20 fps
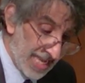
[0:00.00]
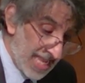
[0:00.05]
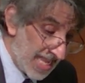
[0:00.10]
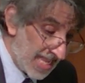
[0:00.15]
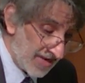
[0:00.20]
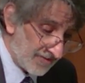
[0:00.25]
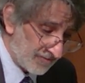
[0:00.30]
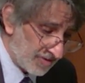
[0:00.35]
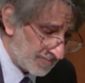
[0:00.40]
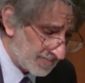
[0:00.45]

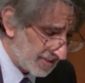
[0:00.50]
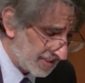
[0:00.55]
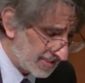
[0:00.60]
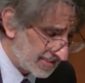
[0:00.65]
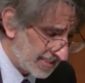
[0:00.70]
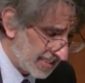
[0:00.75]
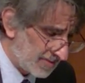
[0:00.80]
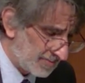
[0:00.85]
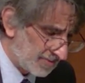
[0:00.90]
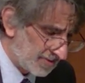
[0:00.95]
every bit as
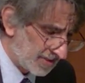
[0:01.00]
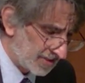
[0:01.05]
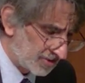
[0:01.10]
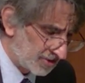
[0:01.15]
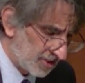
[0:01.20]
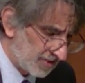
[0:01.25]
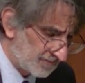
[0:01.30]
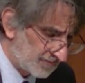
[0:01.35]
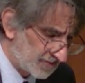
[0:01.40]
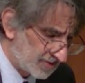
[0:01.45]
able as
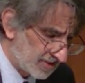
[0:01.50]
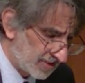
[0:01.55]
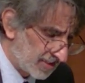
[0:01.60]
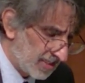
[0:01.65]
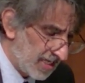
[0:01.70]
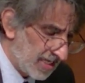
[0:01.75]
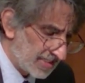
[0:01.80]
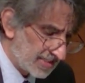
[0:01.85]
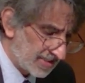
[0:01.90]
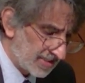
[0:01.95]
Jefferson
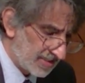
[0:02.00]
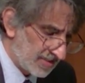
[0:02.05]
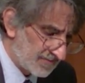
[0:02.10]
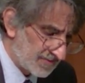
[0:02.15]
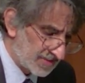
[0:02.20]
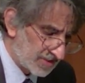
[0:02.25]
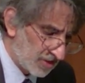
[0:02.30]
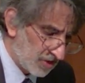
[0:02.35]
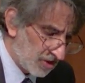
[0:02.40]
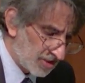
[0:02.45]
to live
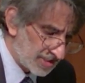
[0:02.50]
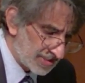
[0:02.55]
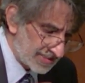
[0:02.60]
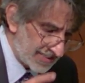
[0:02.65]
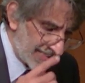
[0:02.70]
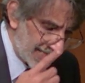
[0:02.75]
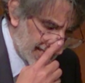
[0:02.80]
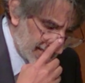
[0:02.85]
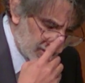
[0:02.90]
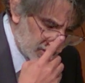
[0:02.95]
as long as he
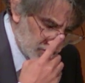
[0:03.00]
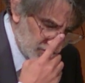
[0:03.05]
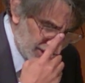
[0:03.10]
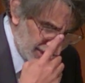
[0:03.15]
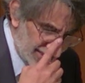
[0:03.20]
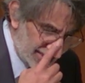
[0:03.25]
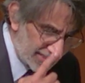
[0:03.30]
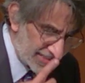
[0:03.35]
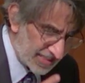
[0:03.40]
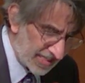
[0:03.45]
had to and
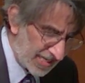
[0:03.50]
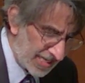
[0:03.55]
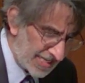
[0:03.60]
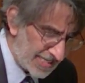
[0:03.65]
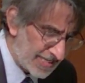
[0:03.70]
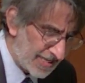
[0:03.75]
then die